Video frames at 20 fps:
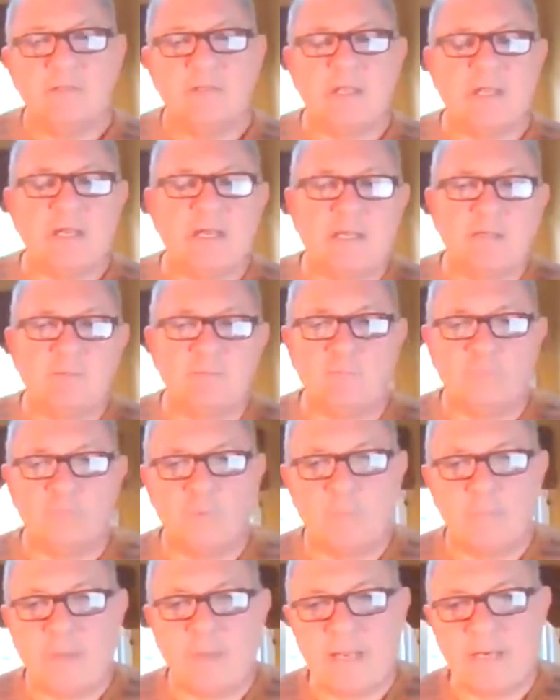Then I
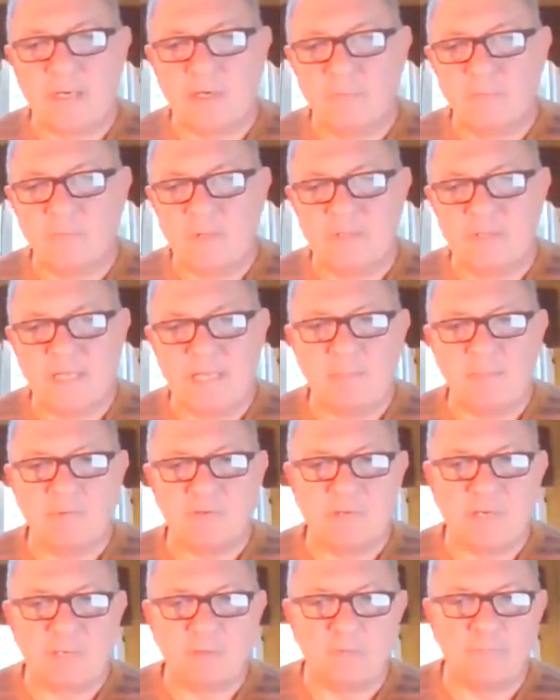went back and read the
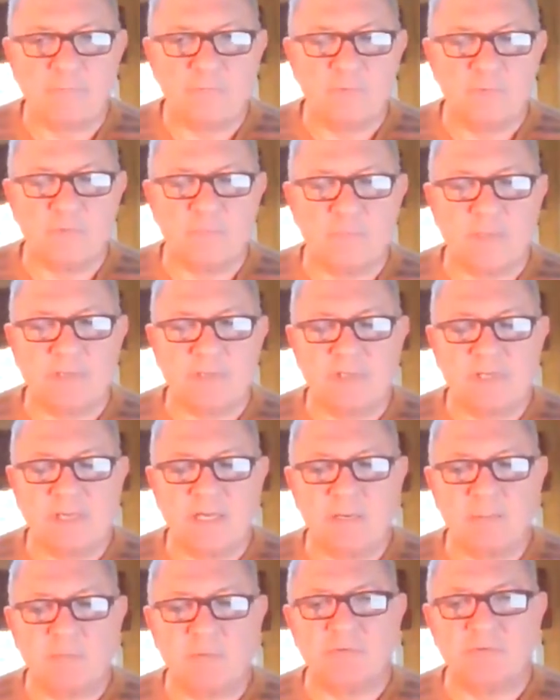Amazon reviews about the
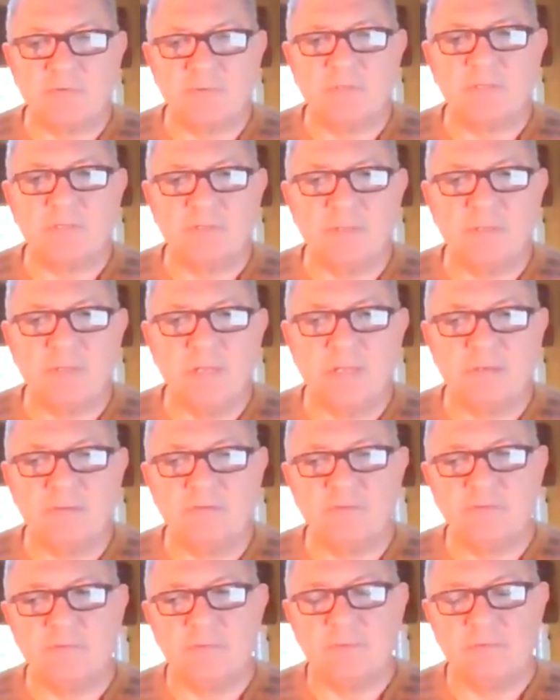cameras, and
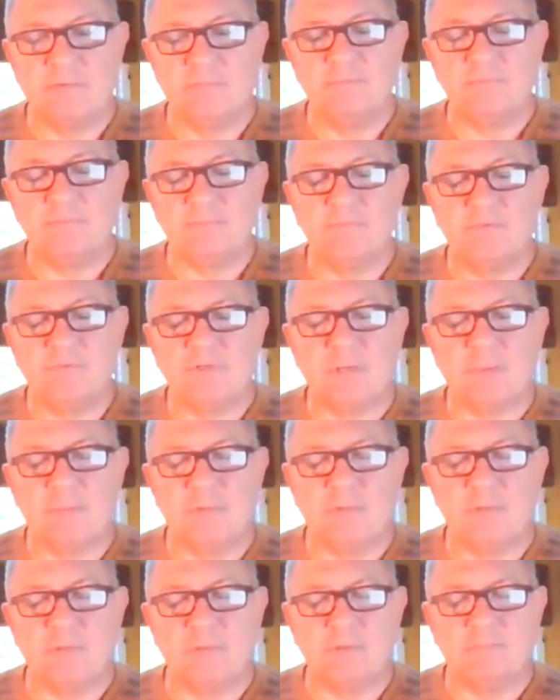some
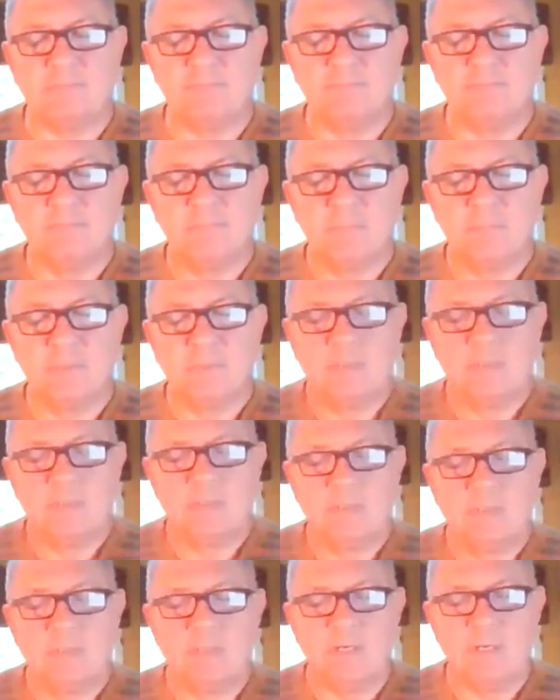of the
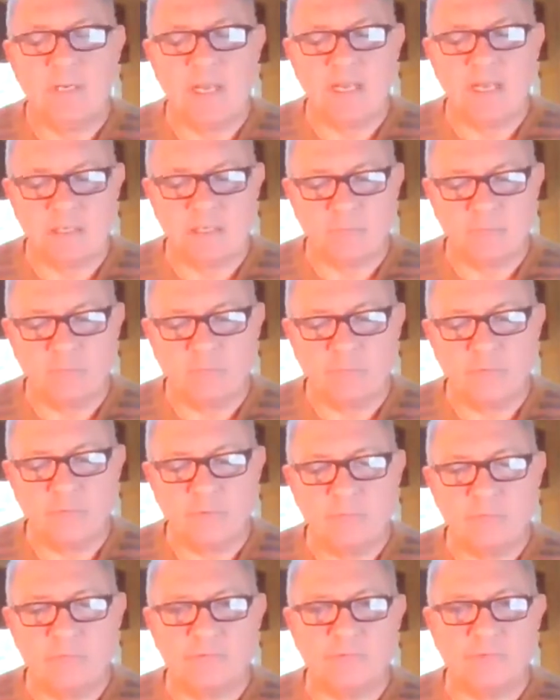negative
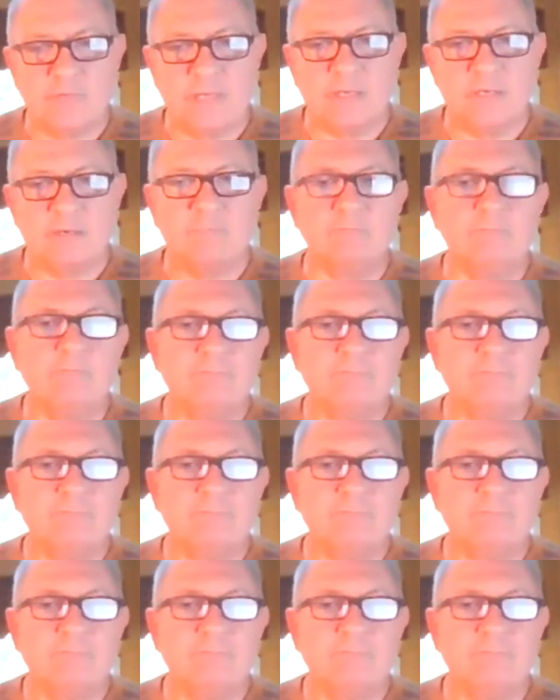reviews said